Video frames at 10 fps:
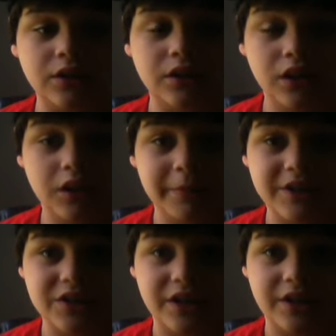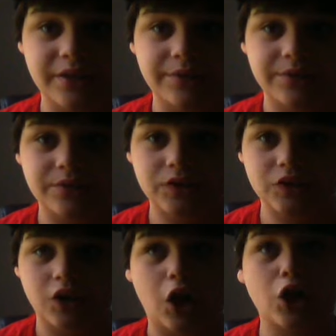I saved
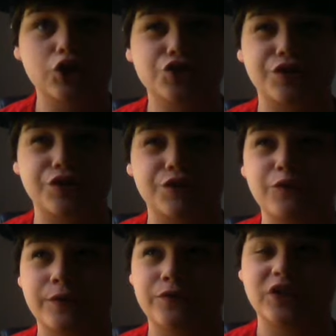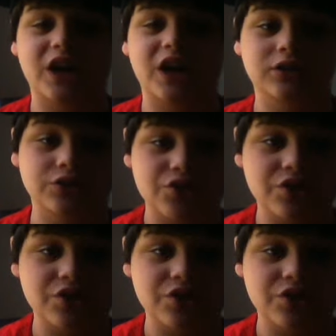$150.